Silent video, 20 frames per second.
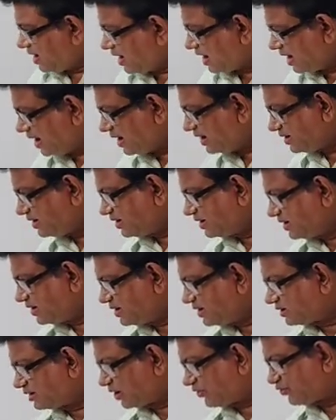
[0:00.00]
And
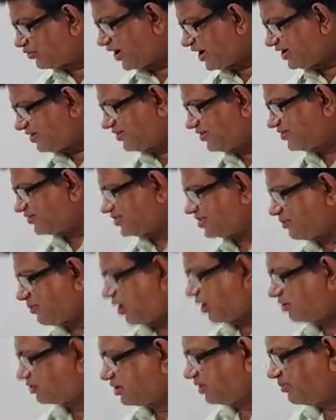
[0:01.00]
the fact is
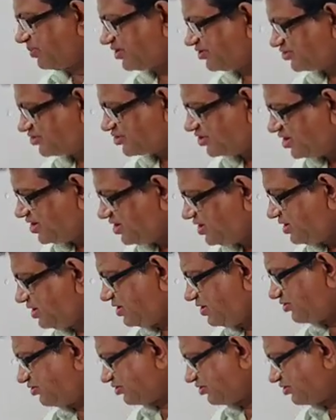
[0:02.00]
about the mystery,